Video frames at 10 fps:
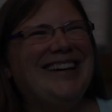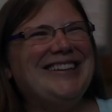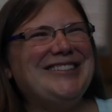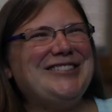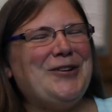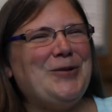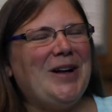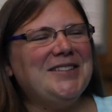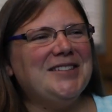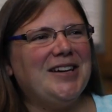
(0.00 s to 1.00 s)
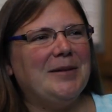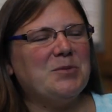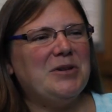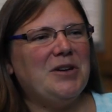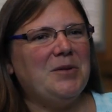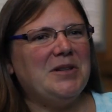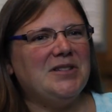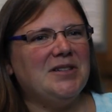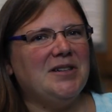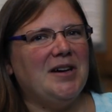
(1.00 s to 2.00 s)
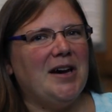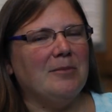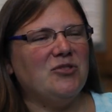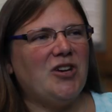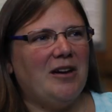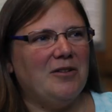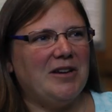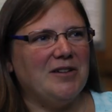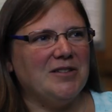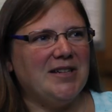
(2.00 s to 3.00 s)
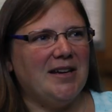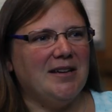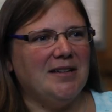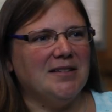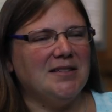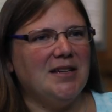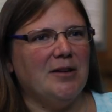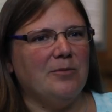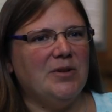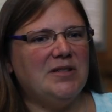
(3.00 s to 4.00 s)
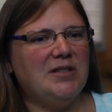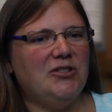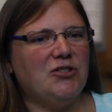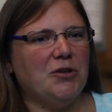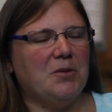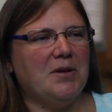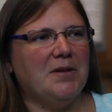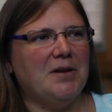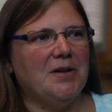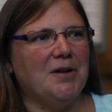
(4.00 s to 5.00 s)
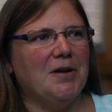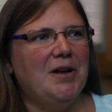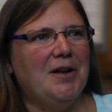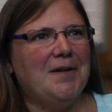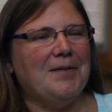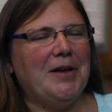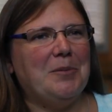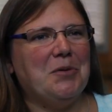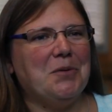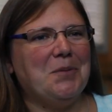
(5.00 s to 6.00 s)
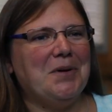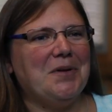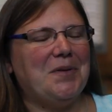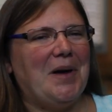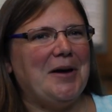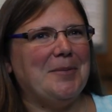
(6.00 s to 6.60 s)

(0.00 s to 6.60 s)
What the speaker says: So lots of times we go into childcare settings and we see children that are labeled with